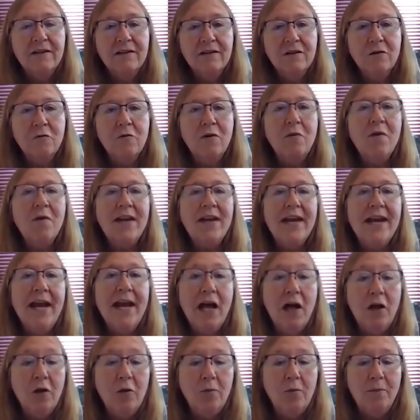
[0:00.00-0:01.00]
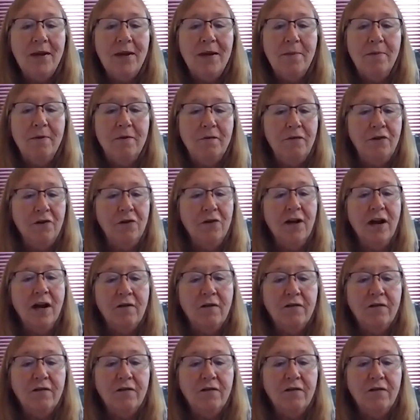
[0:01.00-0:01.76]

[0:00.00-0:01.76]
So we want to help people feel